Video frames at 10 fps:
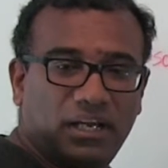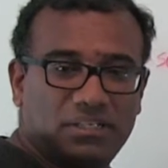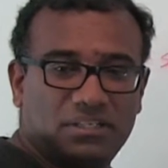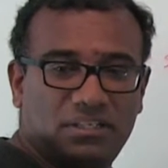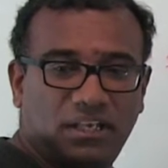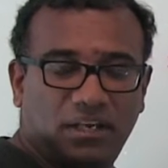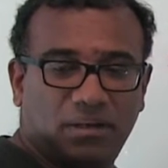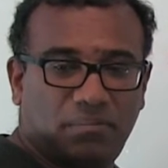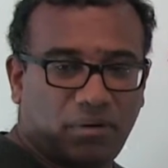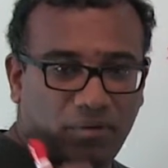essentially
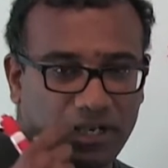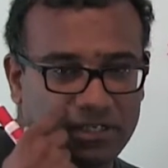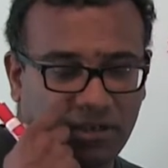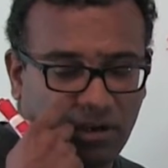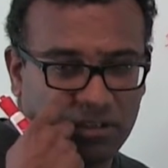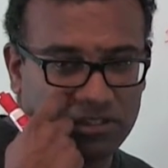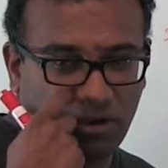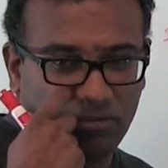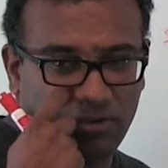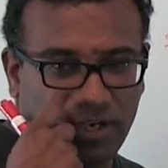provides all the
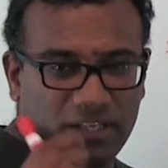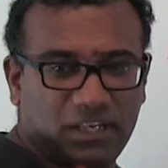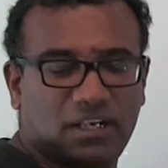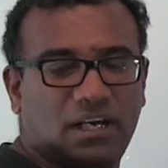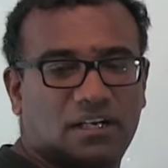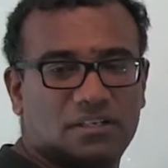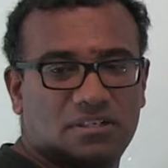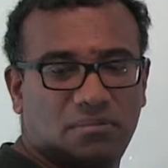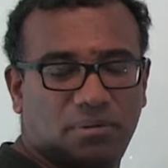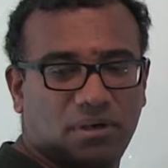software that Heron
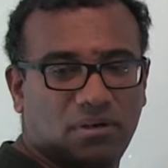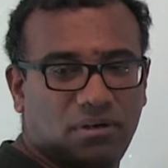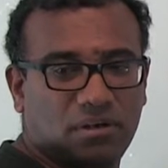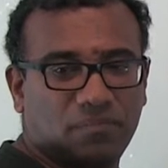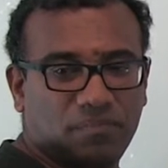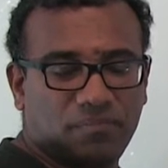is dependent on,